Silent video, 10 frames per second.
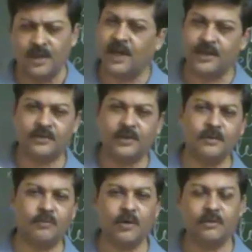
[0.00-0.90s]
And
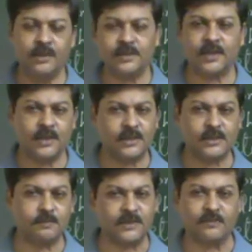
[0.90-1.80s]
third module is
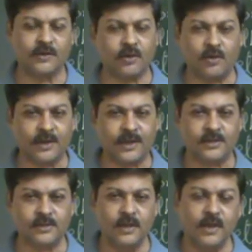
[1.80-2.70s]
specific
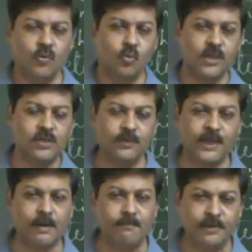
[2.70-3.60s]
contracts. Once
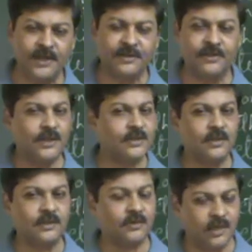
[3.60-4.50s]
we complete
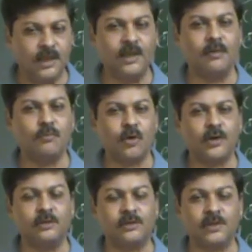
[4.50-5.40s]
these 3
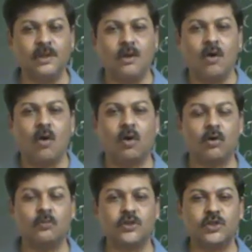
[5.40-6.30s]
modules,
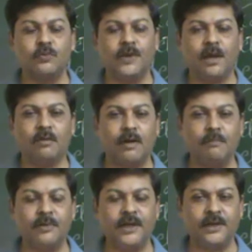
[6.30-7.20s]
almost we have
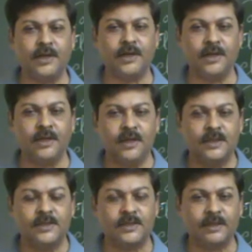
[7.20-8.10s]

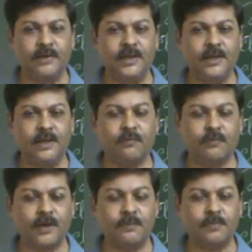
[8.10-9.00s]
completed
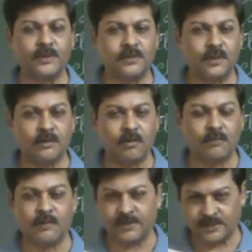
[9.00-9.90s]
75%
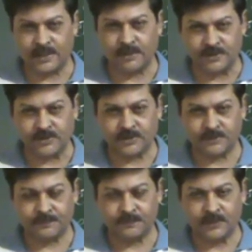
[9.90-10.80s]
of our
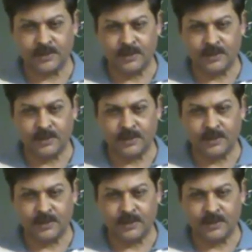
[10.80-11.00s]
syllabus.